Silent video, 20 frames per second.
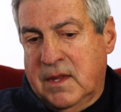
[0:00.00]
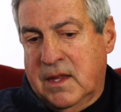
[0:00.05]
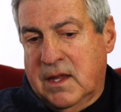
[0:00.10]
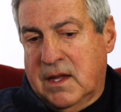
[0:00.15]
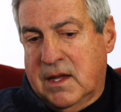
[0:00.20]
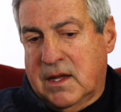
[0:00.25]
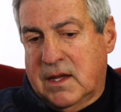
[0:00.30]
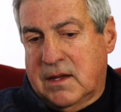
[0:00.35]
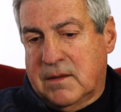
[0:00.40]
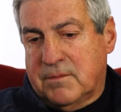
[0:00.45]

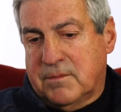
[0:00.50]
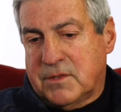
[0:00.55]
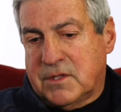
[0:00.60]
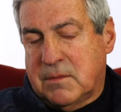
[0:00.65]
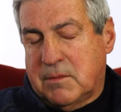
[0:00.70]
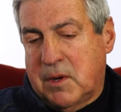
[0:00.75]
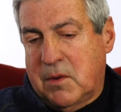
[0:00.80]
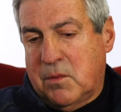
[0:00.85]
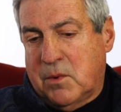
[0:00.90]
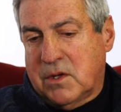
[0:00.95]

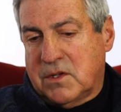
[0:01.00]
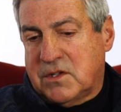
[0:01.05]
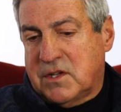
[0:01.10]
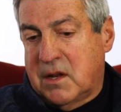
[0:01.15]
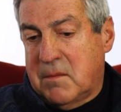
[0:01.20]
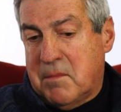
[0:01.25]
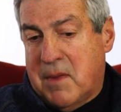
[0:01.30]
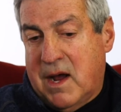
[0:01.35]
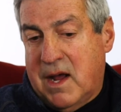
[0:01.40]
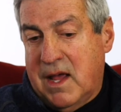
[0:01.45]
Somebody once
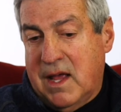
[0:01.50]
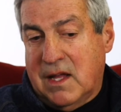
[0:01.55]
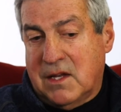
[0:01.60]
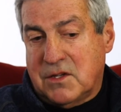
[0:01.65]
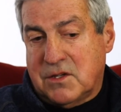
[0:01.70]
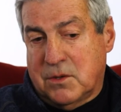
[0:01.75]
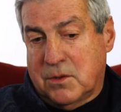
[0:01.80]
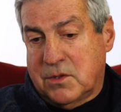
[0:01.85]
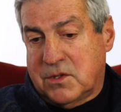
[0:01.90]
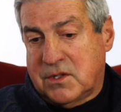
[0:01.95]
said, Maya
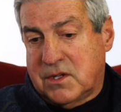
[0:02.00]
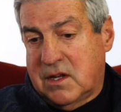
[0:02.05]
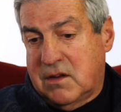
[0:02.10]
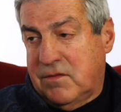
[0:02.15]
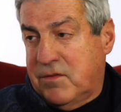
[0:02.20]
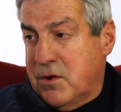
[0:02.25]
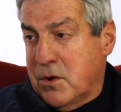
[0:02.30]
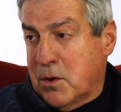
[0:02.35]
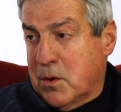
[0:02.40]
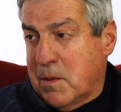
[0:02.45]
Angelou said,
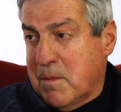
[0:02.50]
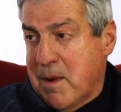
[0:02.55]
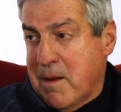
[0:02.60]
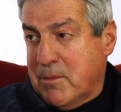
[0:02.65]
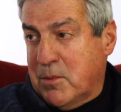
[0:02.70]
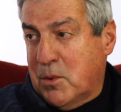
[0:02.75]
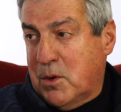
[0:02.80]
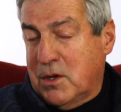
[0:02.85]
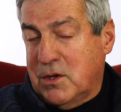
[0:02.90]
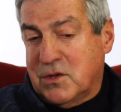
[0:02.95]
if you're going to
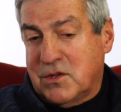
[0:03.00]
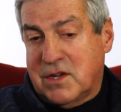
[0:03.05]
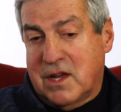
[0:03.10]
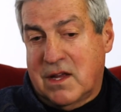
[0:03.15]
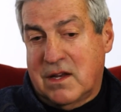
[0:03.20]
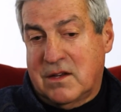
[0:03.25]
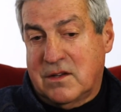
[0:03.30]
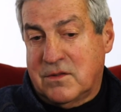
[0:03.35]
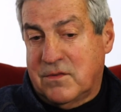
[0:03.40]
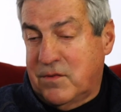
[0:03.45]
remember what you
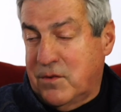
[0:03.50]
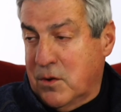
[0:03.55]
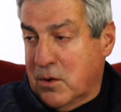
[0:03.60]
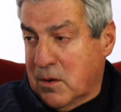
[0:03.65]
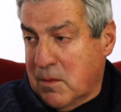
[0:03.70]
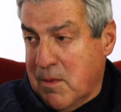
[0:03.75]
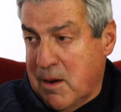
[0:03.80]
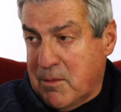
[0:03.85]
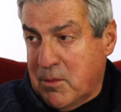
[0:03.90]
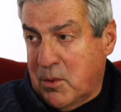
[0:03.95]
said, if you're
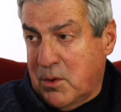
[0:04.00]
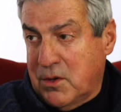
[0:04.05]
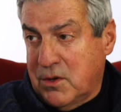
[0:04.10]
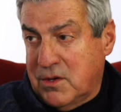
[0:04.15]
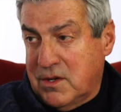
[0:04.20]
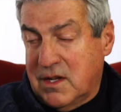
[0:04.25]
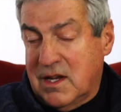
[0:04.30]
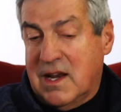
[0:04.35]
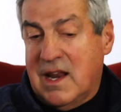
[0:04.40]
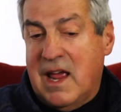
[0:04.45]
going to remember what you
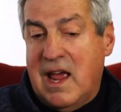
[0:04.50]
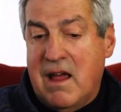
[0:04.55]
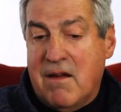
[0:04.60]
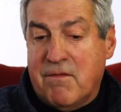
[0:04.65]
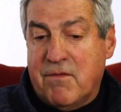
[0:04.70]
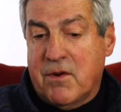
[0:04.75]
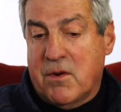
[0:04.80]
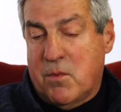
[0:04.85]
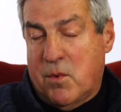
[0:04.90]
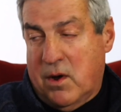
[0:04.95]
did,
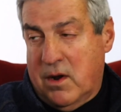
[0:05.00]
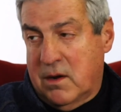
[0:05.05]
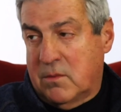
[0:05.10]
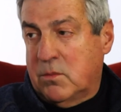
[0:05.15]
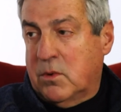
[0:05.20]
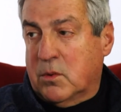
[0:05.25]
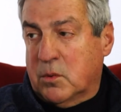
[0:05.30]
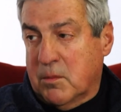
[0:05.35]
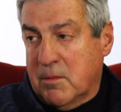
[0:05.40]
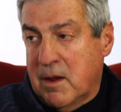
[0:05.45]
everyone
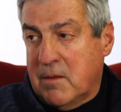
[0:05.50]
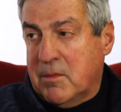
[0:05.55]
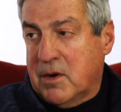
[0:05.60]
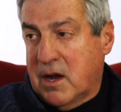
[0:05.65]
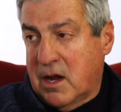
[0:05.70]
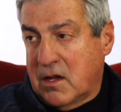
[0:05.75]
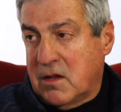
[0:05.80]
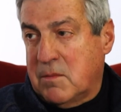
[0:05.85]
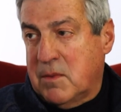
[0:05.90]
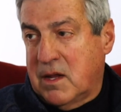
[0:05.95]
will remember
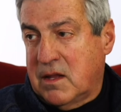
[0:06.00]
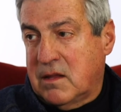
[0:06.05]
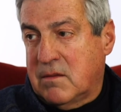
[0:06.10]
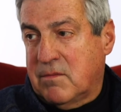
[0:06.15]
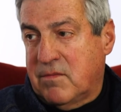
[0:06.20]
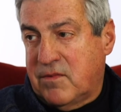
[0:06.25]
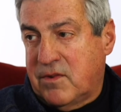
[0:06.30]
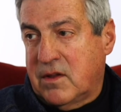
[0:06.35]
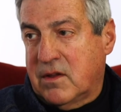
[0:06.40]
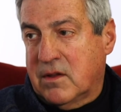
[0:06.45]
how you made them
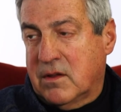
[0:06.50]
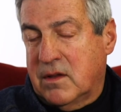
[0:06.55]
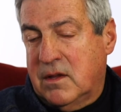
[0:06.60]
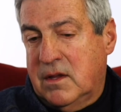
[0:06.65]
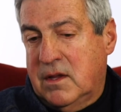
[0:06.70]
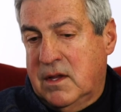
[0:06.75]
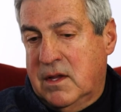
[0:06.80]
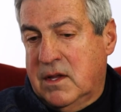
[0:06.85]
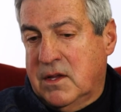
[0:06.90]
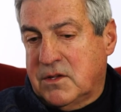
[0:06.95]
feel.
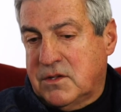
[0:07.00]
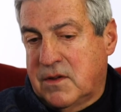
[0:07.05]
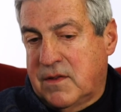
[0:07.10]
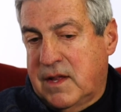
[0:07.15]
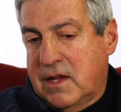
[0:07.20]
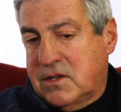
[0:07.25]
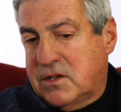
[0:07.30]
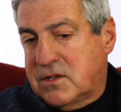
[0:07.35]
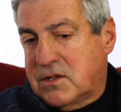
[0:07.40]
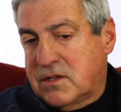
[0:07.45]
So
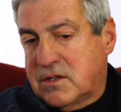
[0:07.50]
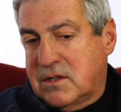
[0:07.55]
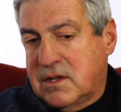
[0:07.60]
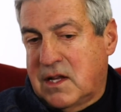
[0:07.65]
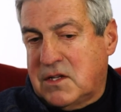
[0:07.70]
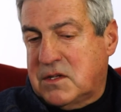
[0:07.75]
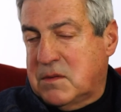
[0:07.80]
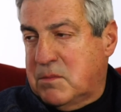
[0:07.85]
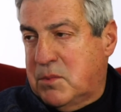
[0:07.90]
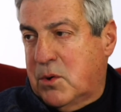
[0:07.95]
that's
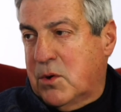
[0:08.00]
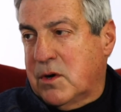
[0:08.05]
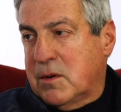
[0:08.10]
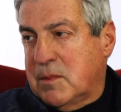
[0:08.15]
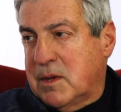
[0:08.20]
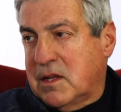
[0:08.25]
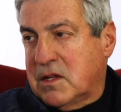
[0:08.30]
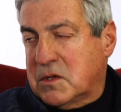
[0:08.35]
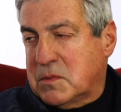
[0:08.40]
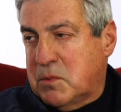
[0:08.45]
important to
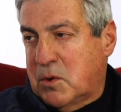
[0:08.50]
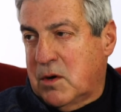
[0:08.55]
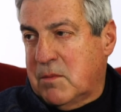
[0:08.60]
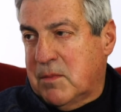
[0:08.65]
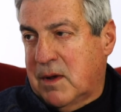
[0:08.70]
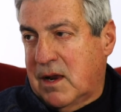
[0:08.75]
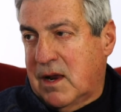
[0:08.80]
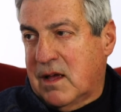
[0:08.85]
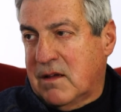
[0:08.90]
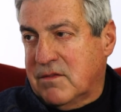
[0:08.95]
me at this point in
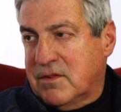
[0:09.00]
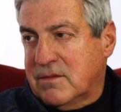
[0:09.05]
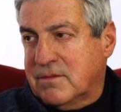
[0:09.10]
my life.